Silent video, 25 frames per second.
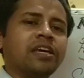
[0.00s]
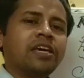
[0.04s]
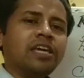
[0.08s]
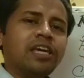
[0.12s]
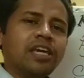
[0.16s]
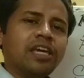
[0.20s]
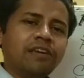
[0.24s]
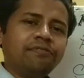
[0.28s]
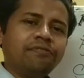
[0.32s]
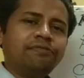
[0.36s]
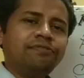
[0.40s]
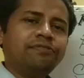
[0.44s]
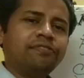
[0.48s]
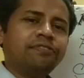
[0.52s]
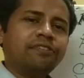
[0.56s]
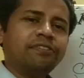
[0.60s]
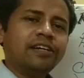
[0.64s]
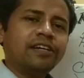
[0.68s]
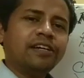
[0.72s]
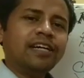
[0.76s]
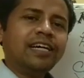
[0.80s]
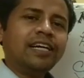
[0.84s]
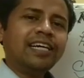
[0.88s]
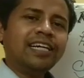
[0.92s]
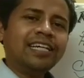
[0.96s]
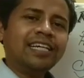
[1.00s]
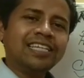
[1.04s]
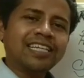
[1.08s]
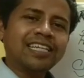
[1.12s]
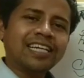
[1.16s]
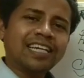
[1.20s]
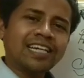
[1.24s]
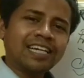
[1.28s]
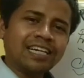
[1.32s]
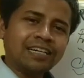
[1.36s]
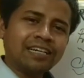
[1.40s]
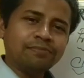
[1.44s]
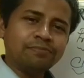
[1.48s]
If it
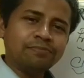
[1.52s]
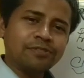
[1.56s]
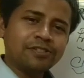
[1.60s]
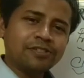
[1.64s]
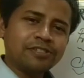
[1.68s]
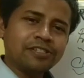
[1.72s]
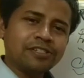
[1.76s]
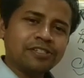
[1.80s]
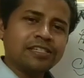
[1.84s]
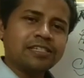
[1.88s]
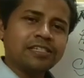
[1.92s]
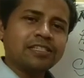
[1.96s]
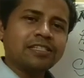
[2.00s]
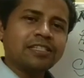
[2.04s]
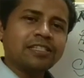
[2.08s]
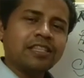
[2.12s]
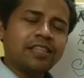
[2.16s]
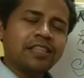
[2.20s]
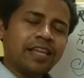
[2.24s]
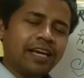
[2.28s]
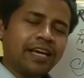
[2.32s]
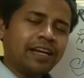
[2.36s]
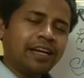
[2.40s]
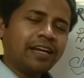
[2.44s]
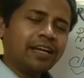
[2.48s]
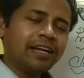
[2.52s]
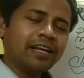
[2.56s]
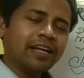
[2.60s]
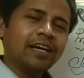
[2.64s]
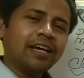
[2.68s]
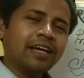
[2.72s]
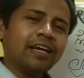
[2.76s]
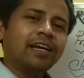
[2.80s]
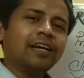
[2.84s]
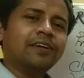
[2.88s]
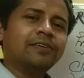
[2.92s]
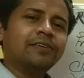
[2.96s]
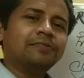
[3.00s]
comes, then
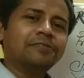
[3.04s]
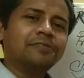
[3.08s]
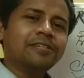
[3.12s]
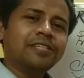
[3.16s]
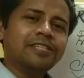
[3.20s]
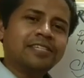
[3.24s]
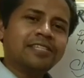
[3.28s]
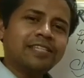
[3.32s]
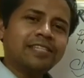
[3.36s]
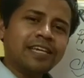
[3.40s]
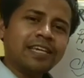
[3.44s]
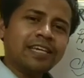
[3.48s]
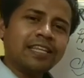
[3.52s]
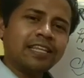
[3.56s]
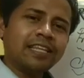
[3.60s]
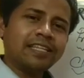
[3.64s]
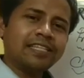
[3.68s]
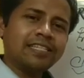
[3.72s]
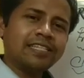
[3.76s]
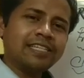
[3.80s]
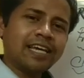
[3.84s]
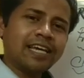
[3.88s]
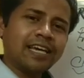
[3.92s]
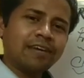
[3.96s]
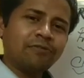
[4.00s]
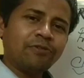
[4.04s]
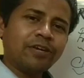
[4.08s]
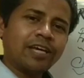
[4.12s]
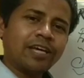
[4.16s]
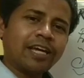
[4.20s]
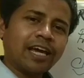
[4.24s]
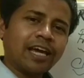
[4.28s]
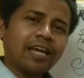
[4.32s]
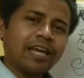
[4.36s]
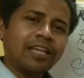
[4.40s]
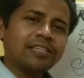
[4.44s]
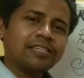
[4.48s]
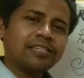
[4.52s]
we
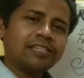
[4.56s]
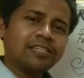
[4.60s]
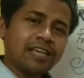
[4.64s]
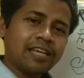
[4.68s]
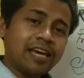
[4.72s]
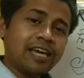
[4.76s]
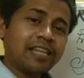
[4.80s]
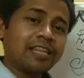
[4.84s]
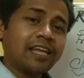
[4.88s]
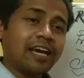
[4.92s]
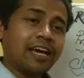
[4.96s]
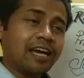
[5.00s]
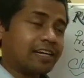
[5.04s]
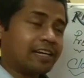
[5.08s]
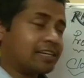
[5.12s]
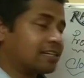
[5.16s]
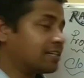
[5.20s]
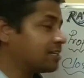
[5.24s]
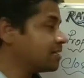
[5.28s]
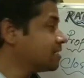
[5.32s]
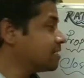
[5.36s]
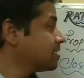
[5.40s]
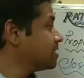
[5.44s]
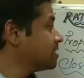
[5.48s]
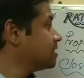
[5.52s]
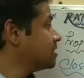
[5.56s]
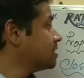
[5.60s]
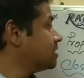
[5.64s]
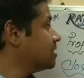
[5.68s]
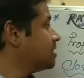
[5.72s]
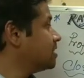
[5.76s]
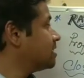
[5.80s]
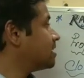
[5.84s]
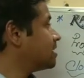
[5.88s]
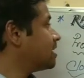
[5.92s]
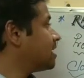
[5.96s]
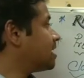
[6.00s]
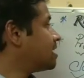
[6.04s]
can say that
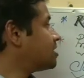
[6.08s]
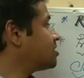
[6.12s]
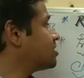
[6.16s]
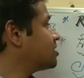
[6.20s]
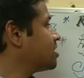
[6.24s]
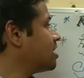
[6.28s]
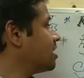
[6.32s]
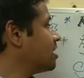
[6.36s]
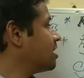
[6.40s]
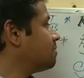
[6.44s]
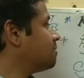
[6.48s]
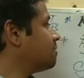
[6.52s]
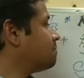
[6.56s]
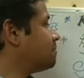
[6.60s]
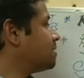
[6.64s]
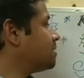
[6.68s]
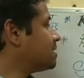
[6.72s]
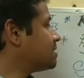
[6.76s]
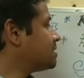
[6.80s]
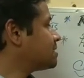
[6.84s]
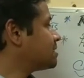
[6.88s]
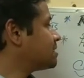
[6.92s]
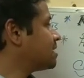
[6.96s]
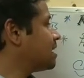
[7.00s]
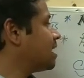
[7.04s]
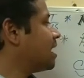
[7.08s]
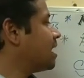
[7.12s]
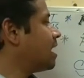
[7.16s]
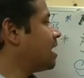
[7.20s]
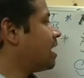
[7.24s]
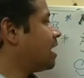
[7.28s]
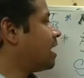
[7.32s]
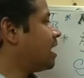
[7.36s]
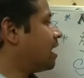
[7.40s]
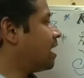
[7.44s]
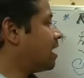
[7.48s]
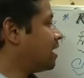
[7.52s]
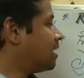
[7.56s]
the rational numbers
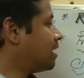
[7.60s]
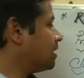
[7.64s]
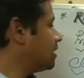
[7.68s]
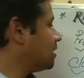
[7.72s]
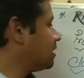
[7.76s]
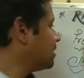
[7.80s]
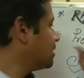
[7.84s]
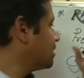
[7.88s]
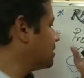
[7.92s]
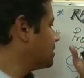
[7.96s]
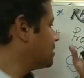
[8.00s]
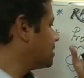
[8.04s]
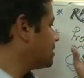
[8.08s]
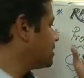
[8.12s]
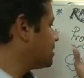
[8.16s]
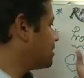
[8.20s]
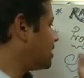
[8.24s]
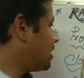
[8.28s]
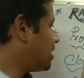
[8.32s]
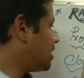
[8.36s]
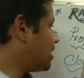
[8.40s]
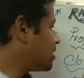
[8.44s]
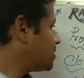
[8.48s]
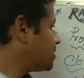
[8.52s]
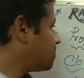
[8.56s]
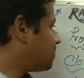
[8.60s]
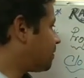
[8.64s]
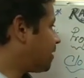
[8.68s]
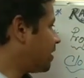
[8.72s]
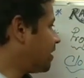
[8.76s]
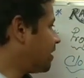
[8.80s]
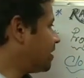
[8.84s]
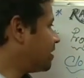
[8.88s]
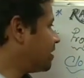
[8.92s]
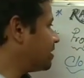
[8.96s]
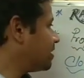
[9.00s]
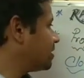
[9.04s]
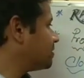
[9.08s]
are
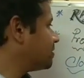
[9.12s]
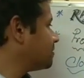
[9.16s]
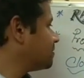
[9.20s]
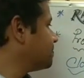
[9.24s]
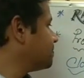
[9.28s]
satisfying